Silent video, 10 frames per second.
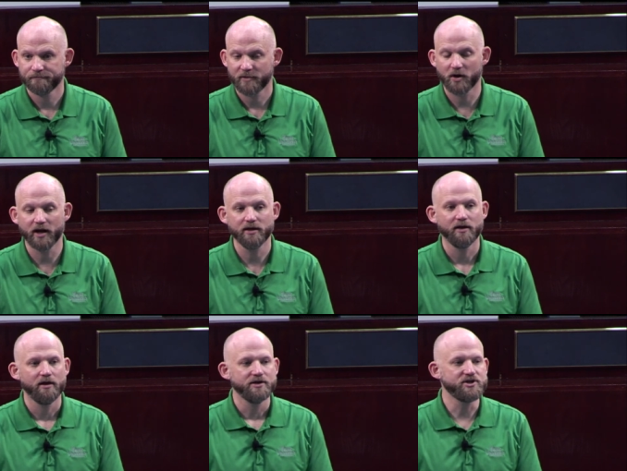All right?
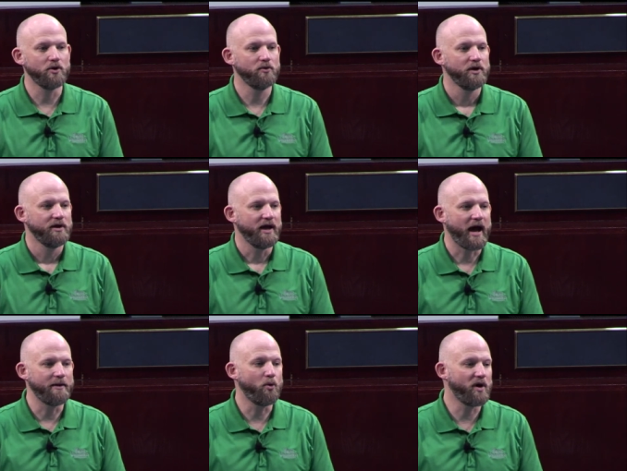So
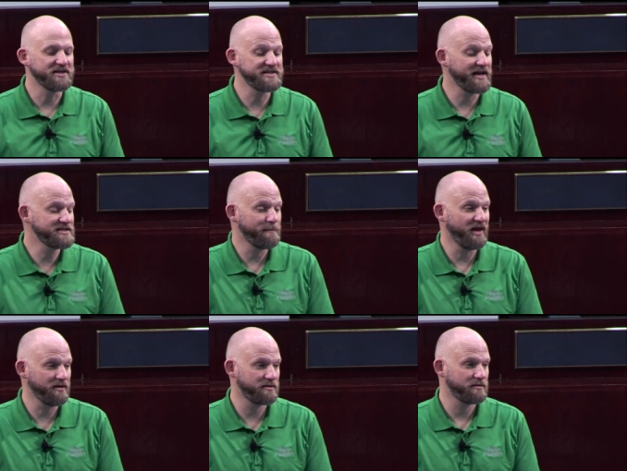I don't want to say it's a
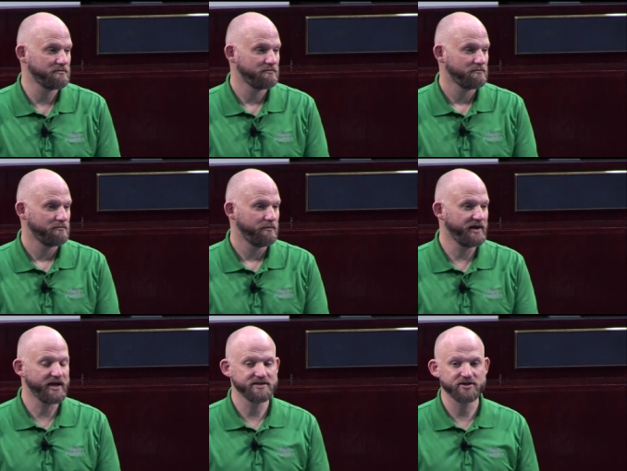myth
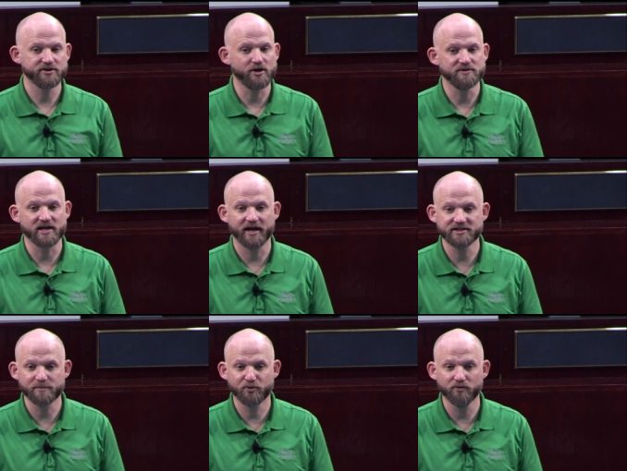because there's no
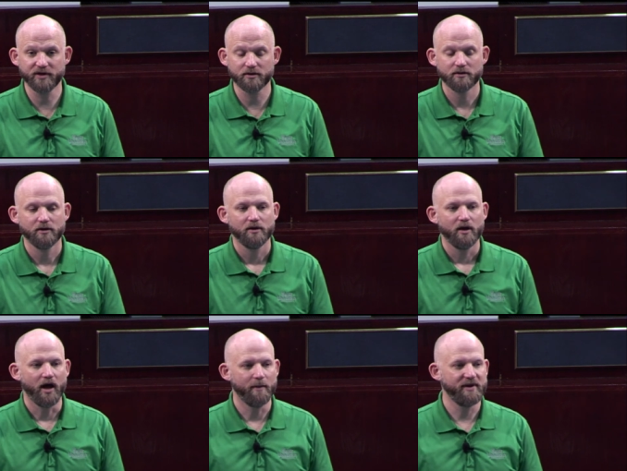science to prove it.
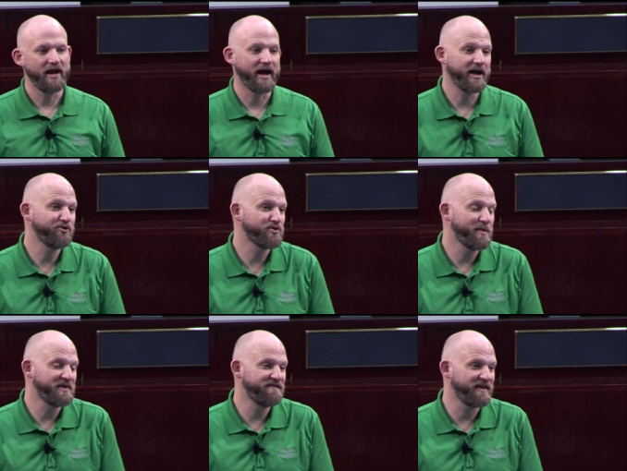Um, and I grew
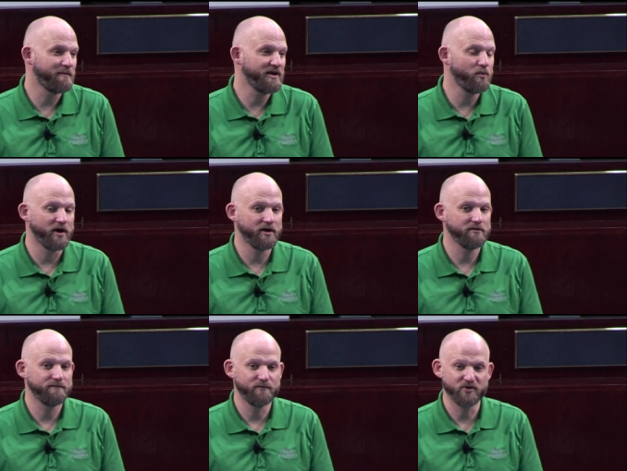up in a family
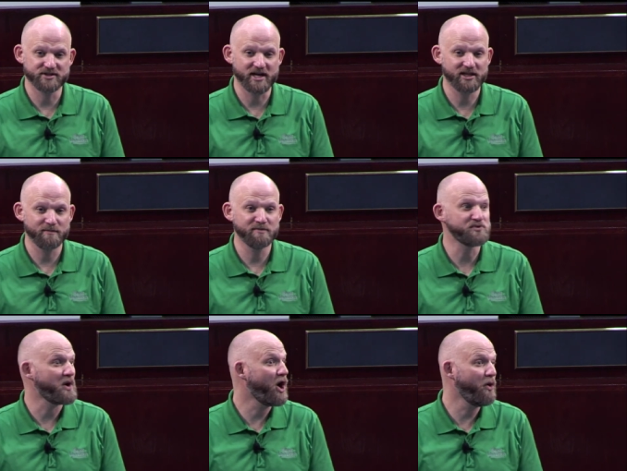where chrysanthemums
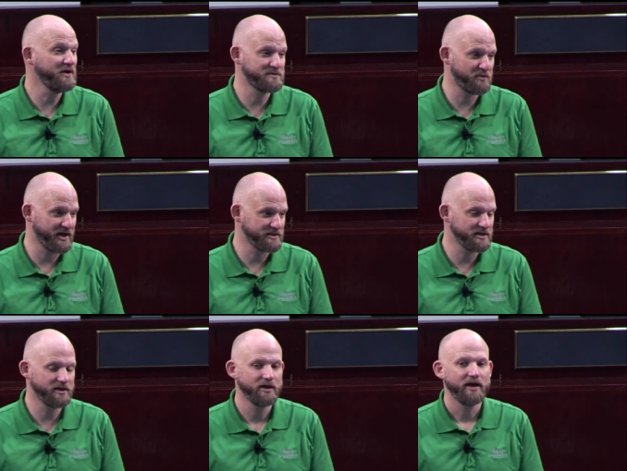were always
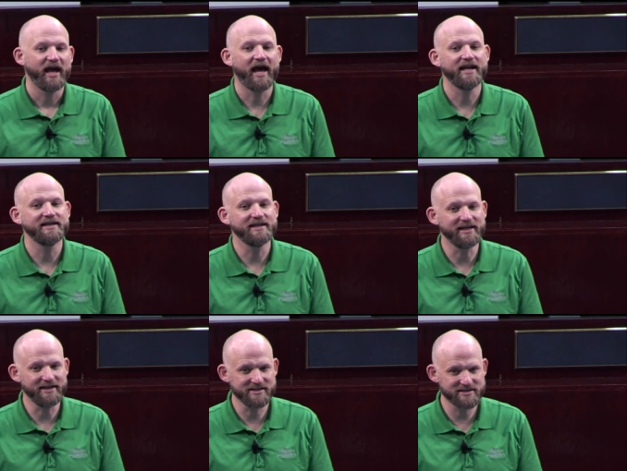planted at
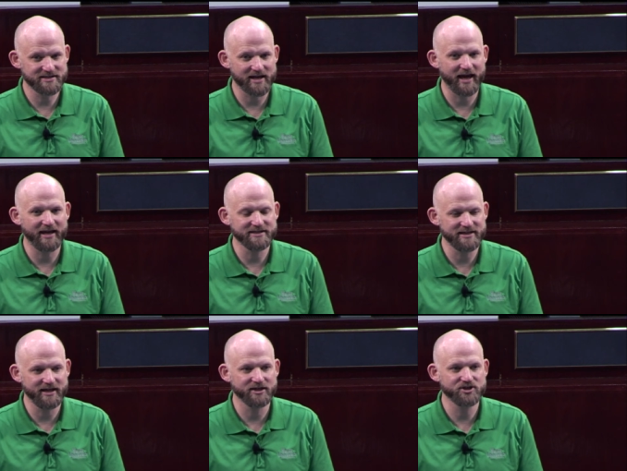least
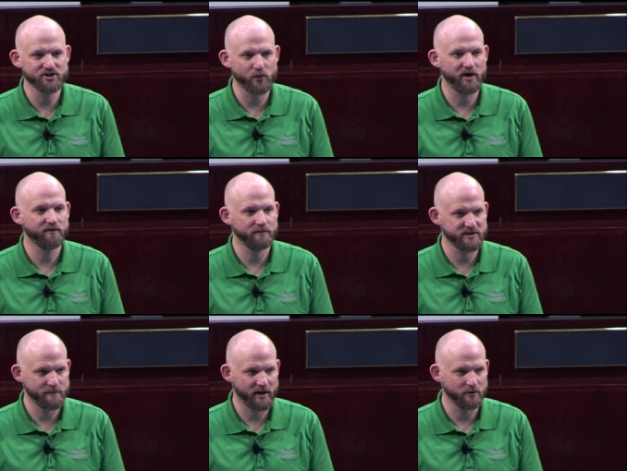18 inches away from the
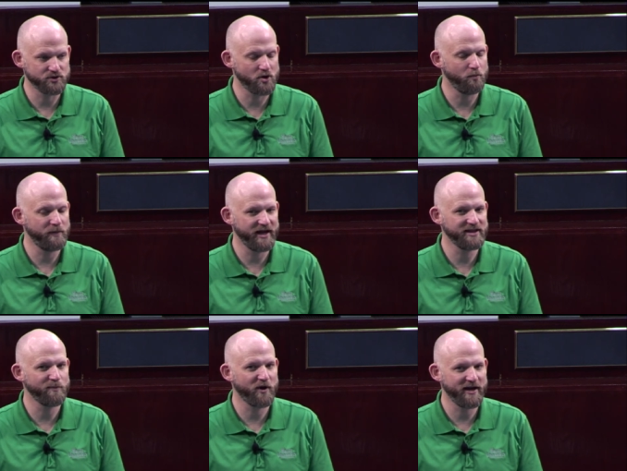tomatoes. Don't plant
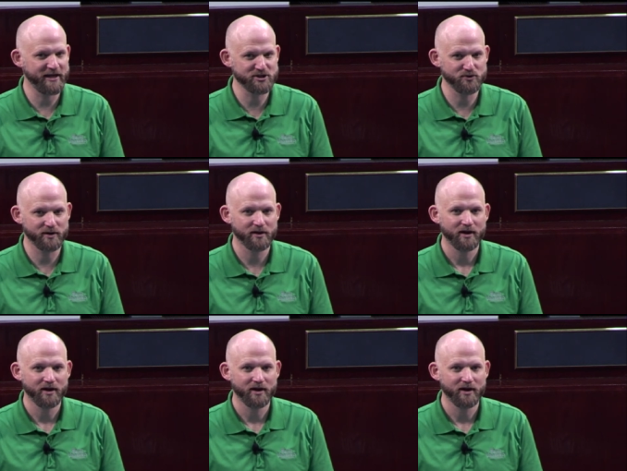them right next to it.